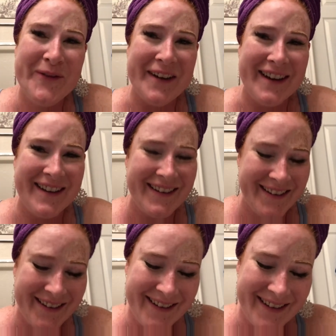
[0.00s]
Fuck.
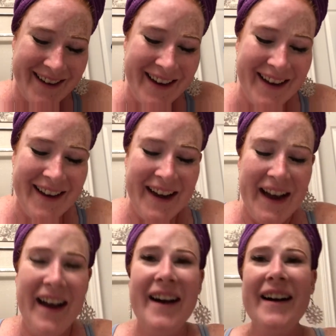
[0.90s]

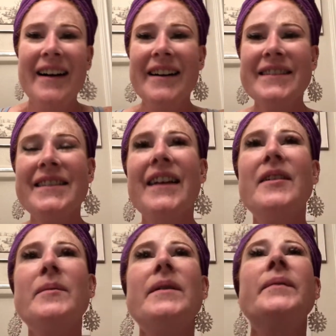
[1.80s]
Oh,
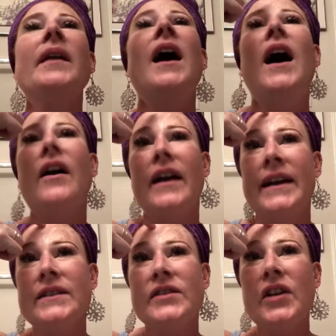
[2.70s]
terrible. All
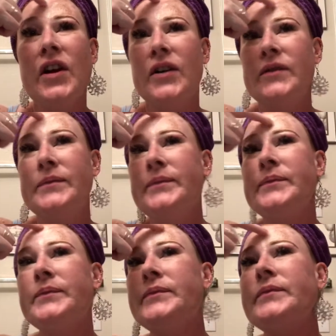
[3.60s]
right, so
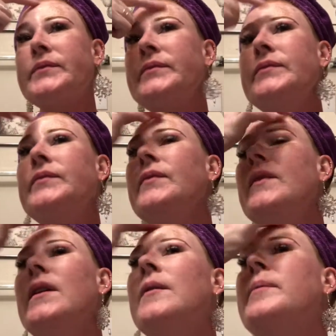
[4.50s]

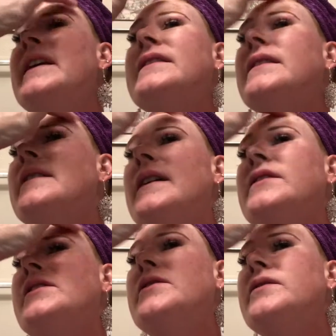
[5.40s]
basically, I
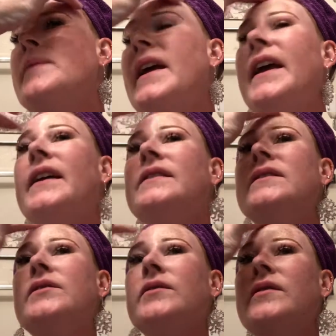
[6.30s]
just use my hand
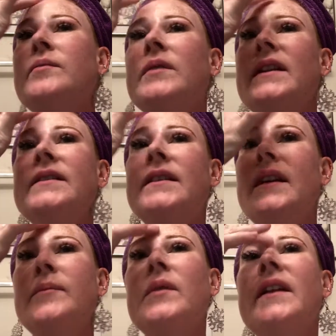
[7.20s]
and sort of blend
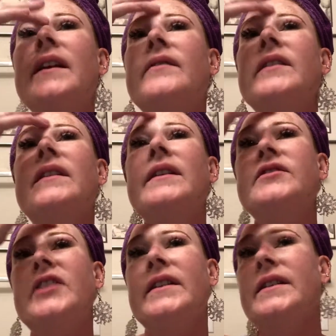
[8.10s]

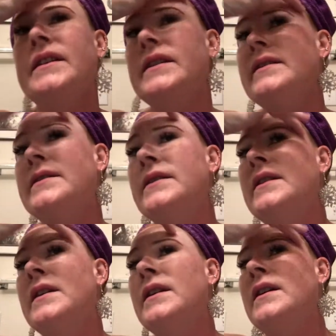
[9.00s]
everything gently,
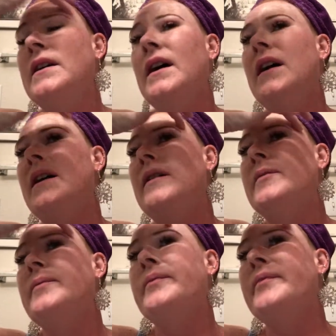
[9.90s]

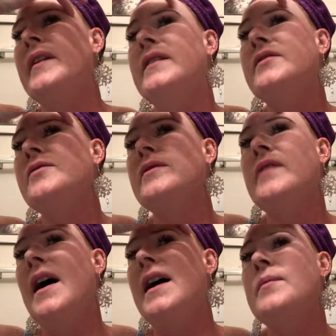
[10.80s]
and sort of
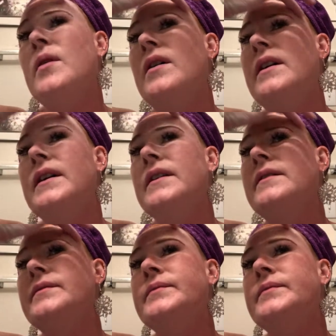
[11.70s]
eyeball it,